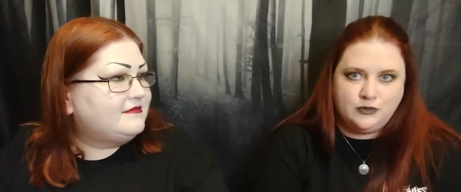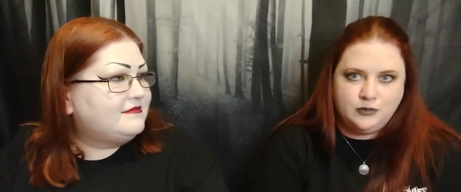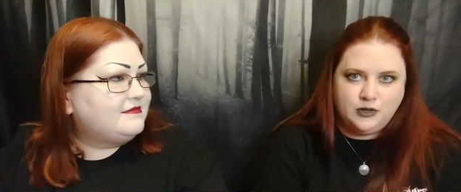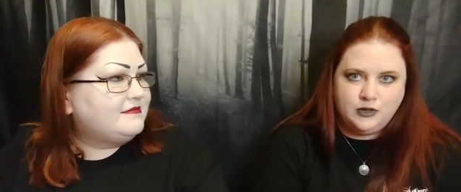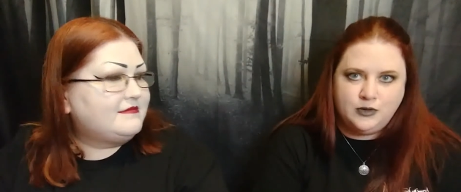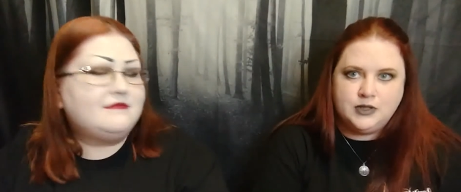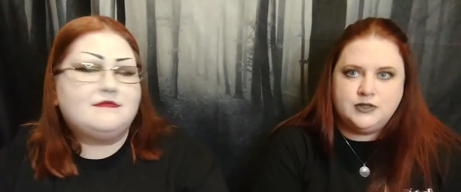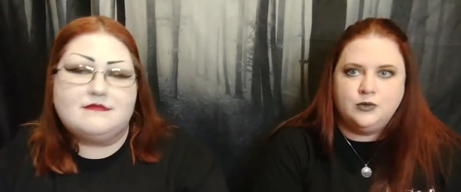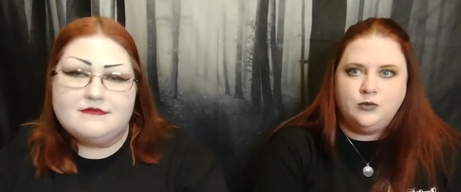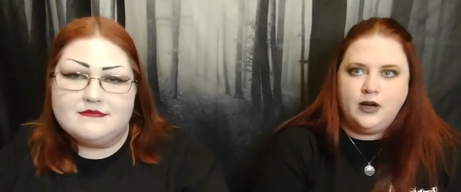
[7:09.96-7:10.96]
Speaker 1: familiar with this,
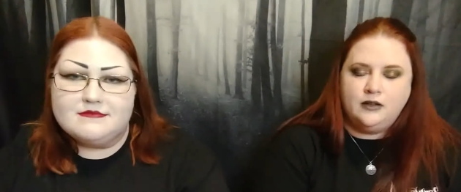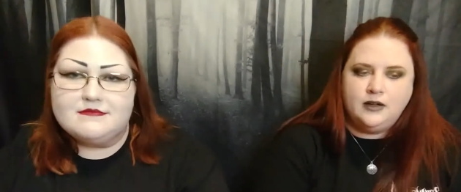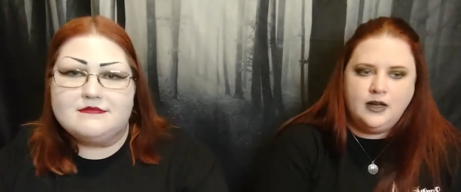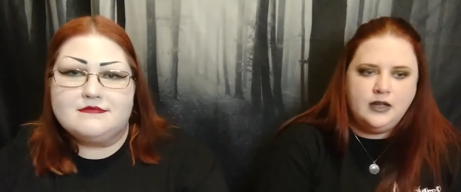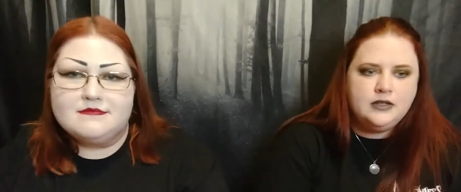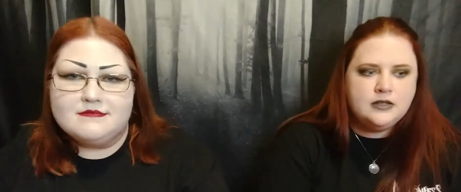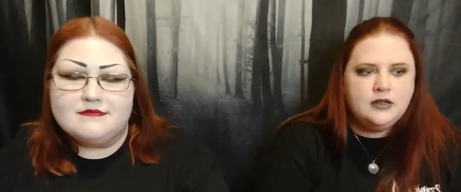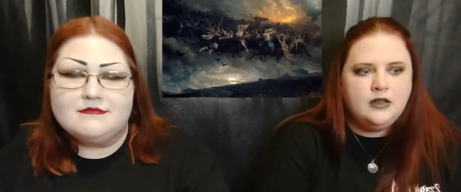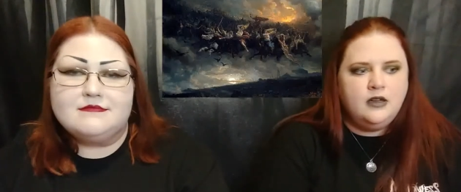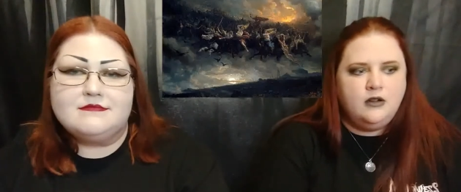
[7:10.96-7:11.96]
the Wild Hunt,
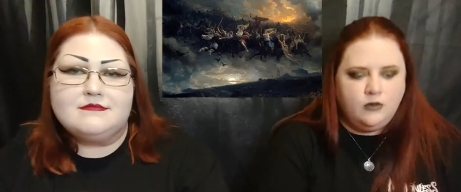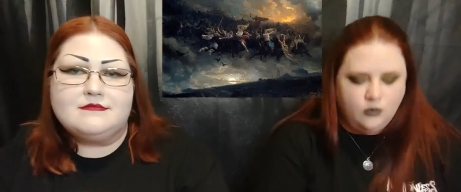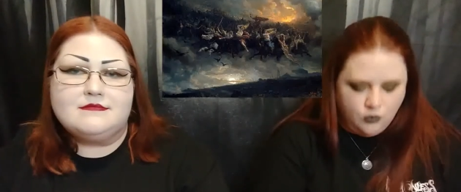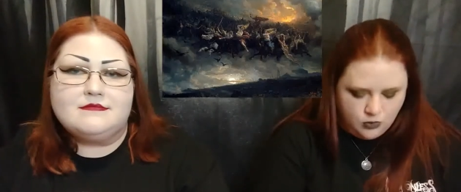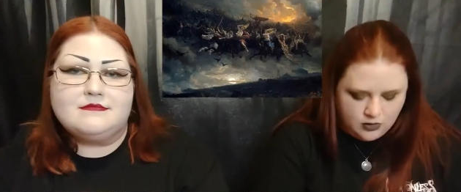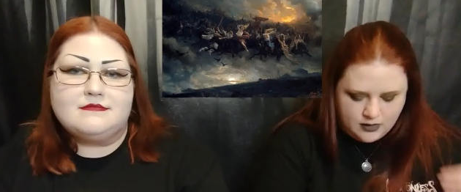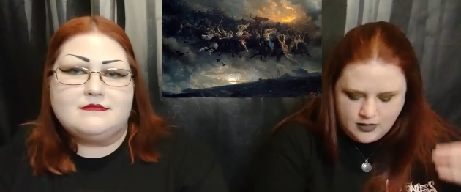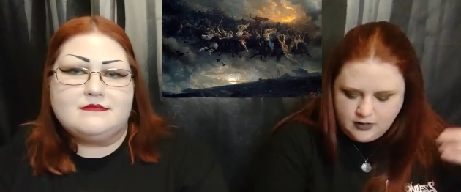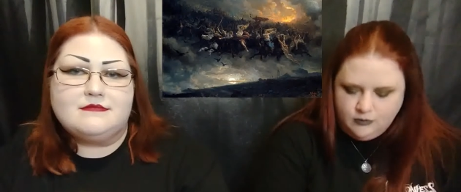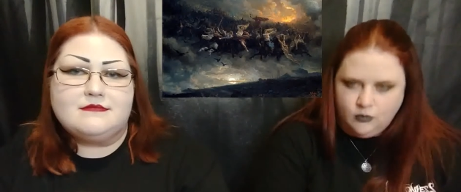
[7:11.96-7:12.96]
or
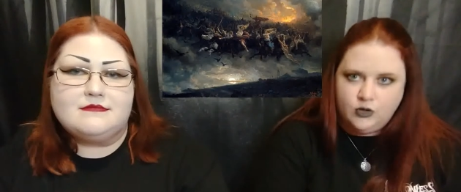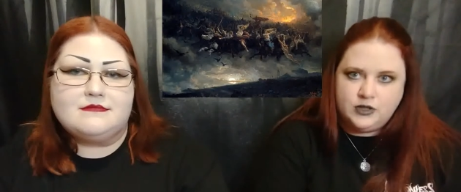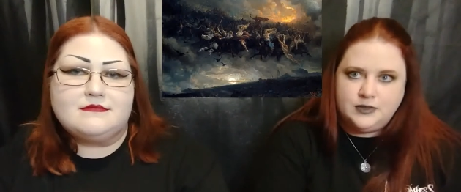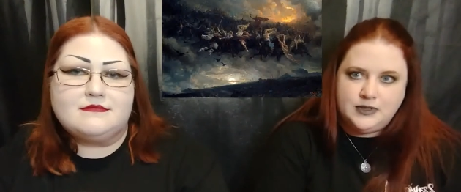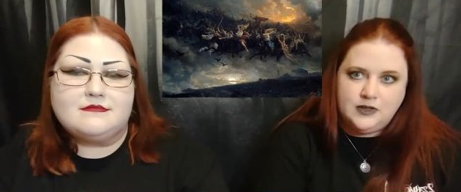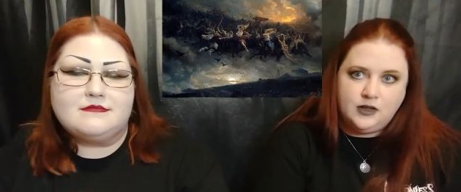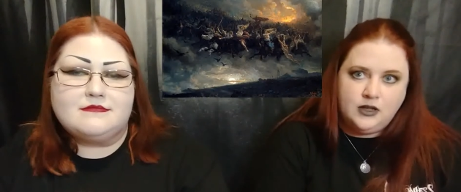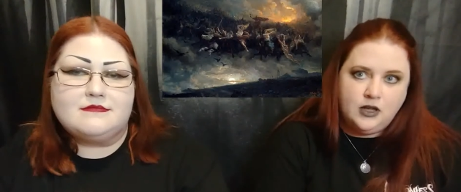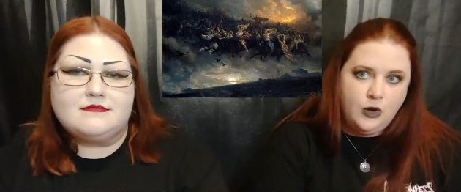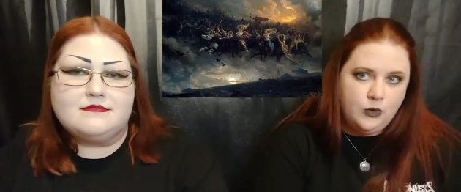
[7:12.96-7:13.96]
more specifically,
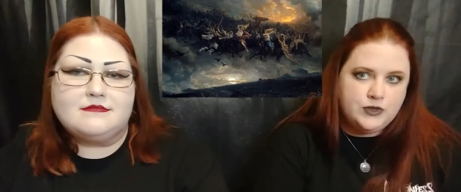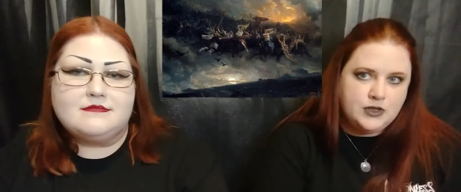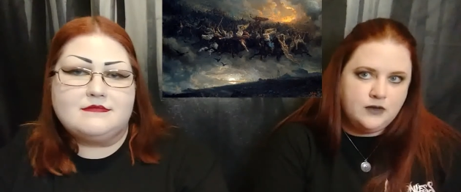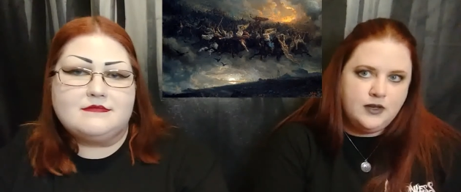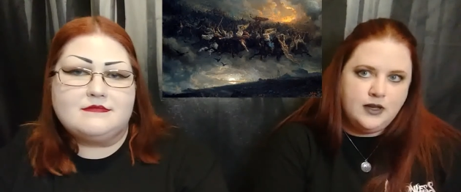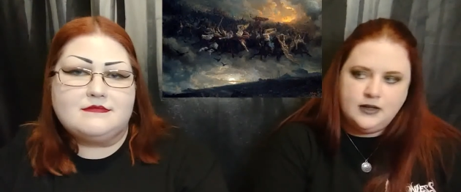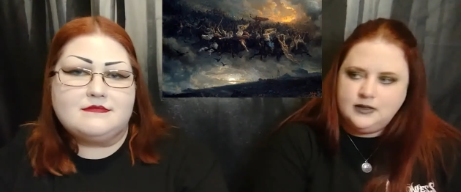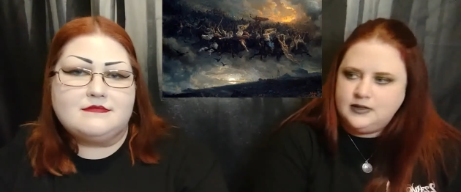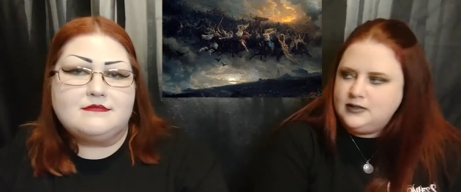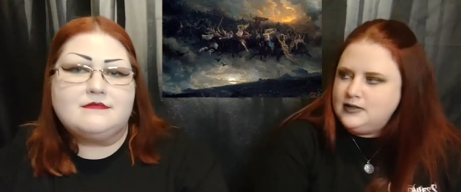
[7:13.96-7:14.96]
the host of the
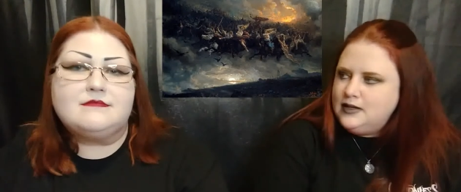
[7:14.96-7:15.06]
hunt.